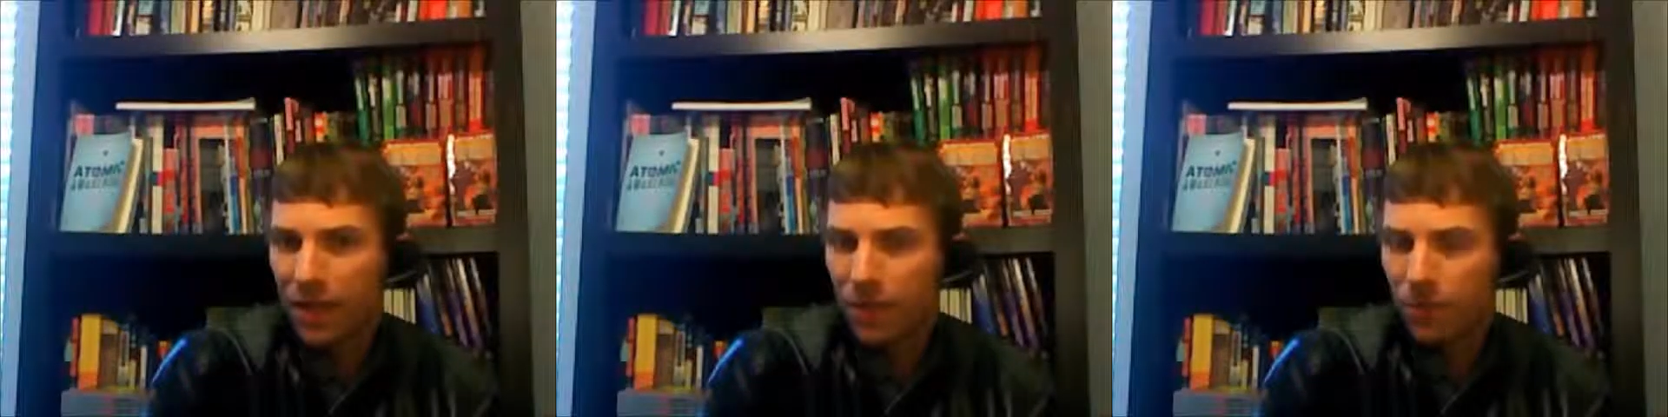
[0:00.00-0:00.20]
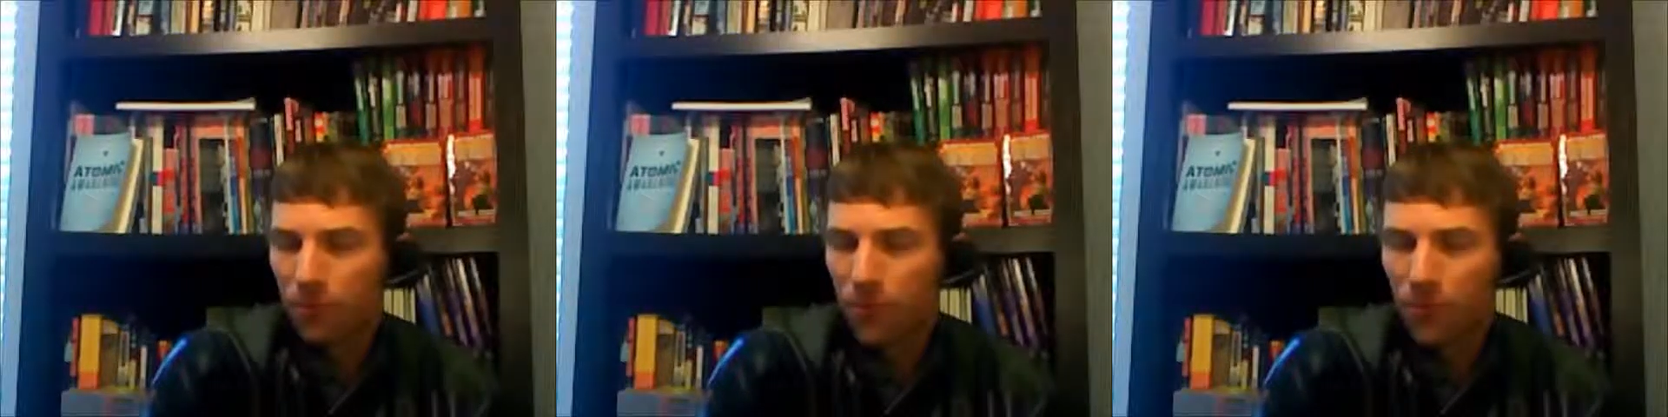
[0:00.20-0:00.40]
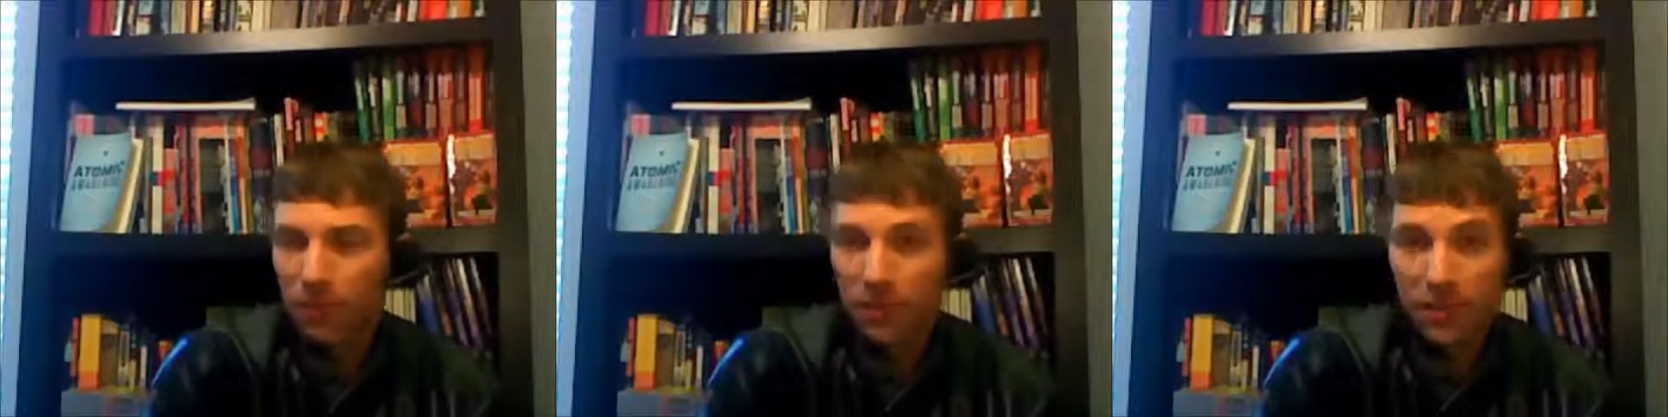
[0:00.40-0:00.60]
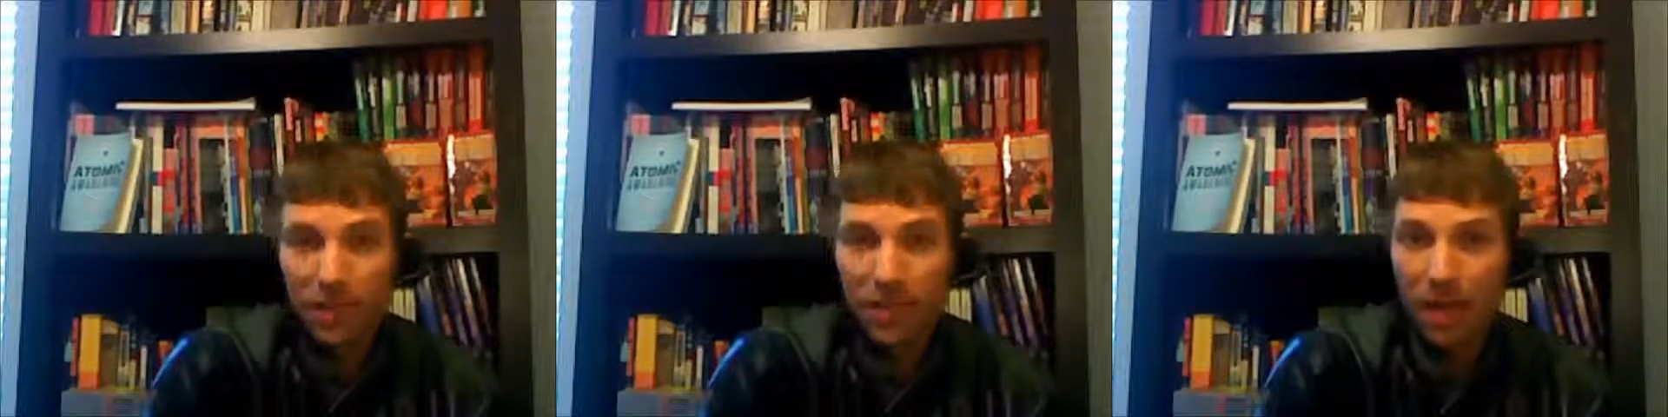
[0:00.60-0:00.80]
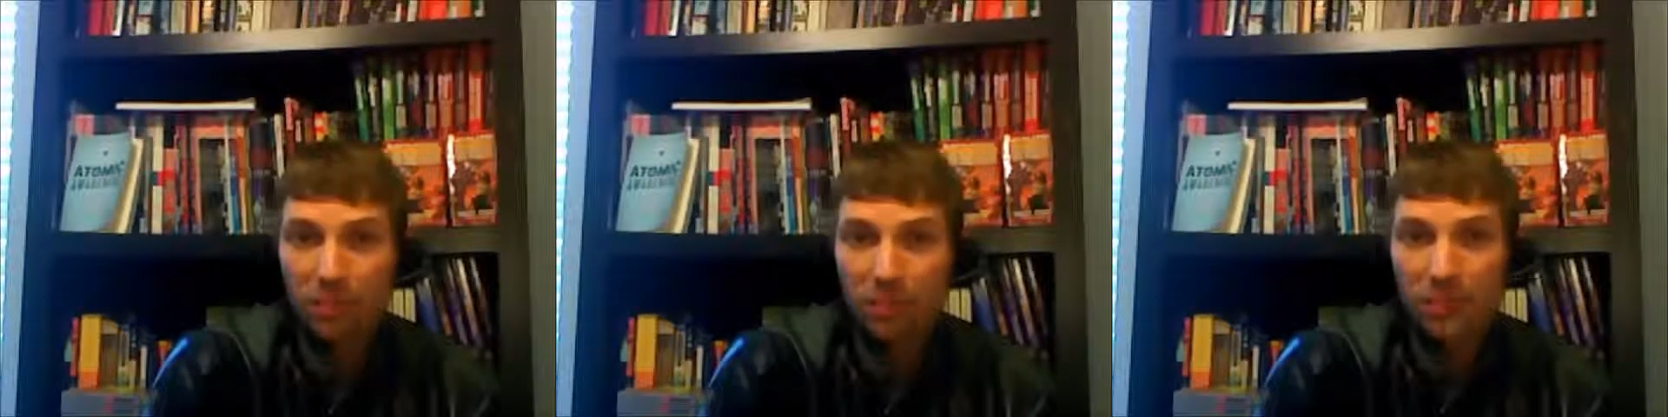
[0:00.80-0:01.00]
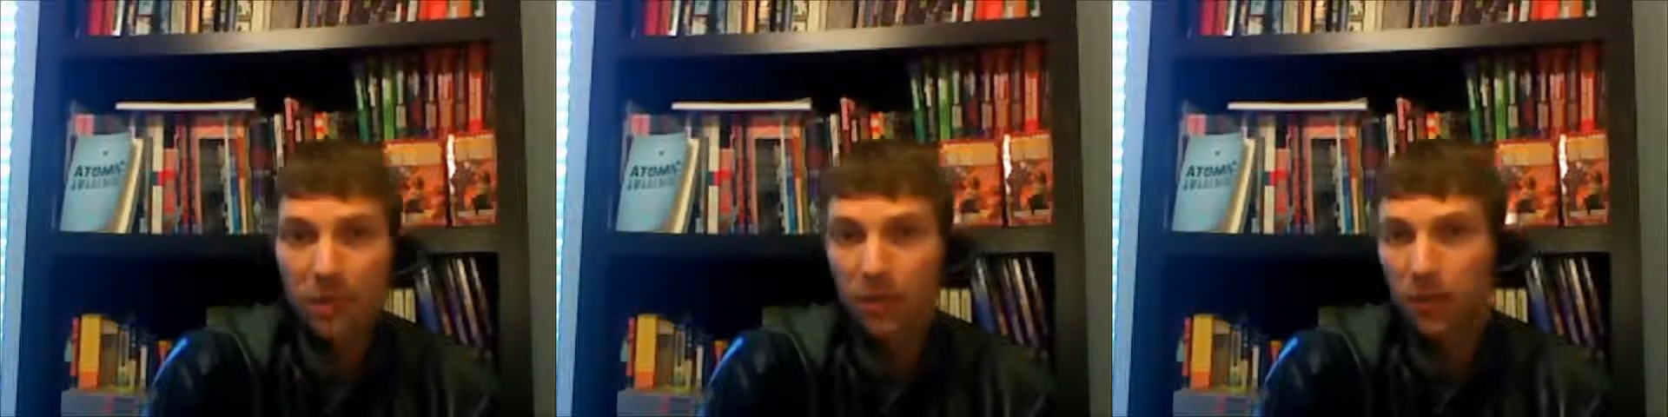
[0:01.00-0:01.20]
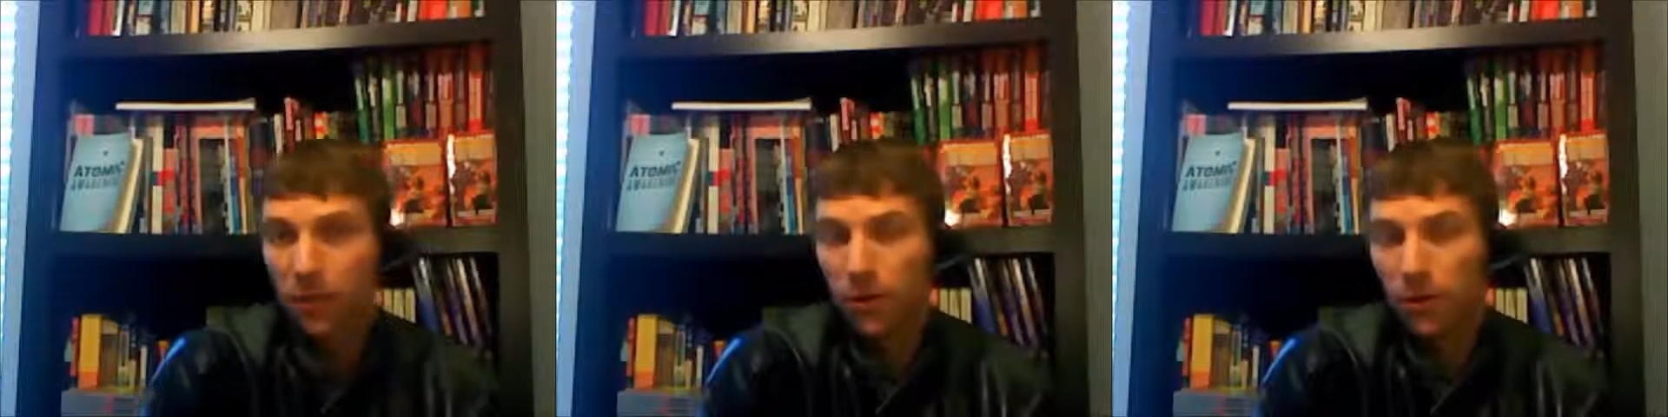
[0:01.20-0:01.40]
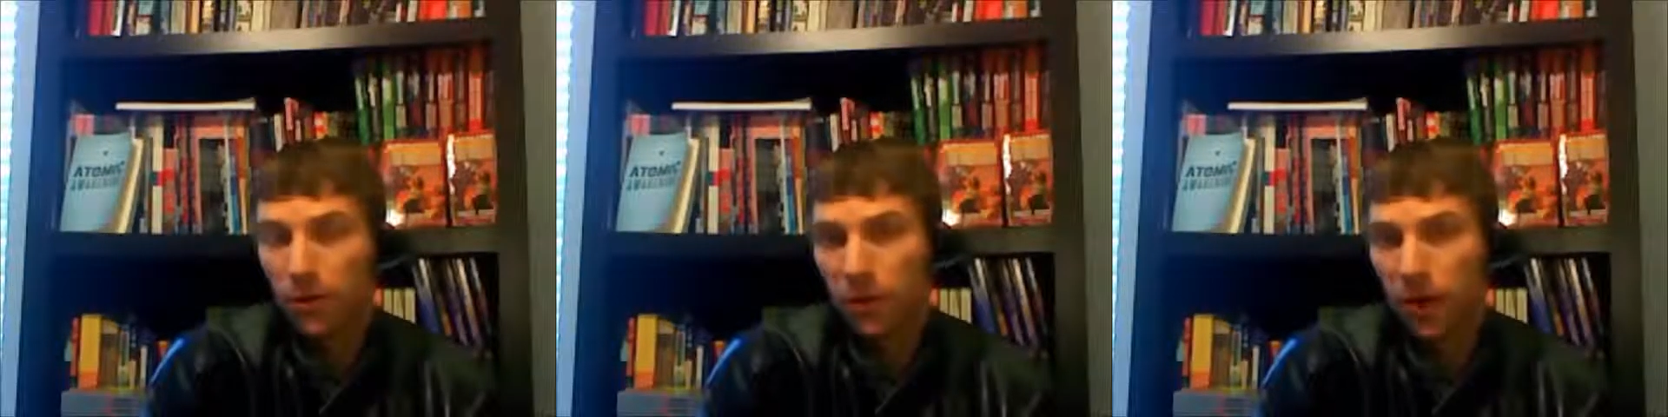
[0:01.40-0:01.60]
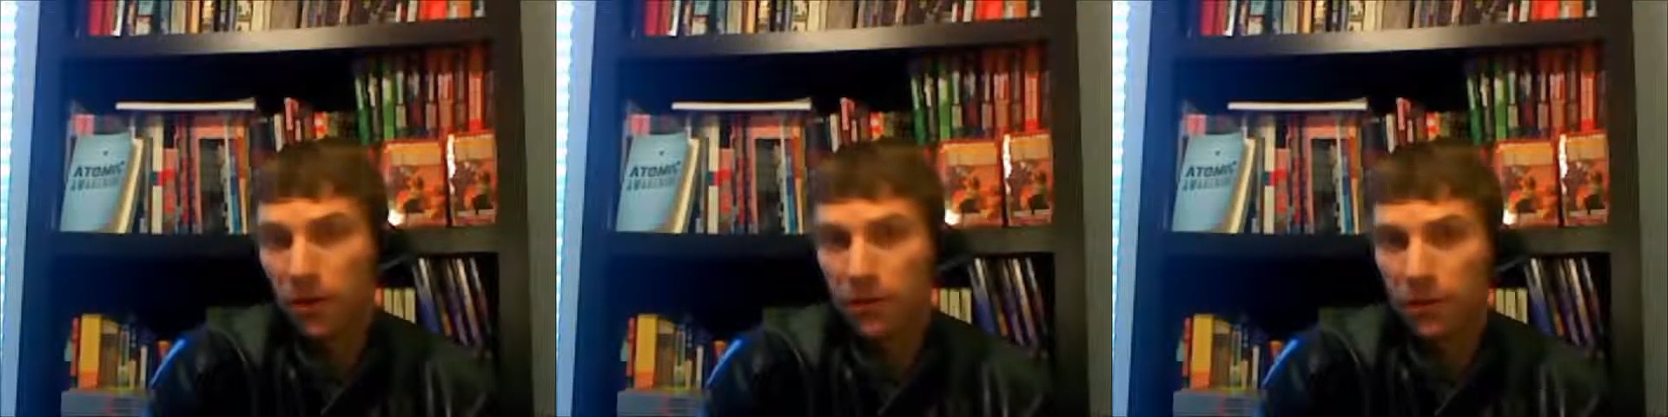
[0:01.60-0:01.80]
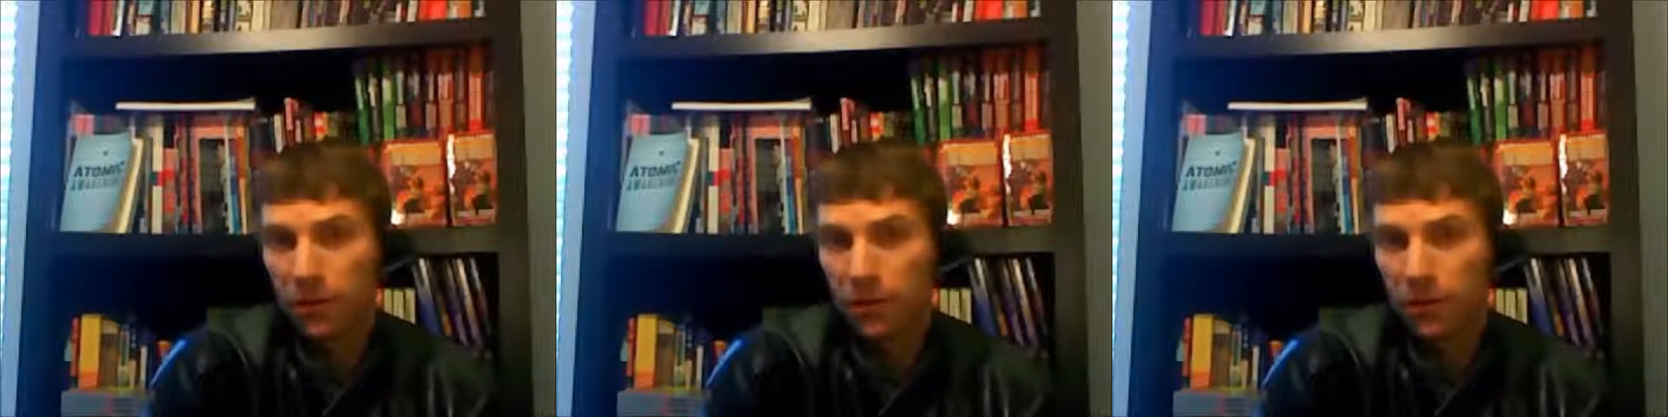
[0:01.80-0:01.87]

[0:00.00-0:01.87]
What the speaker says: really just saps all the humor out of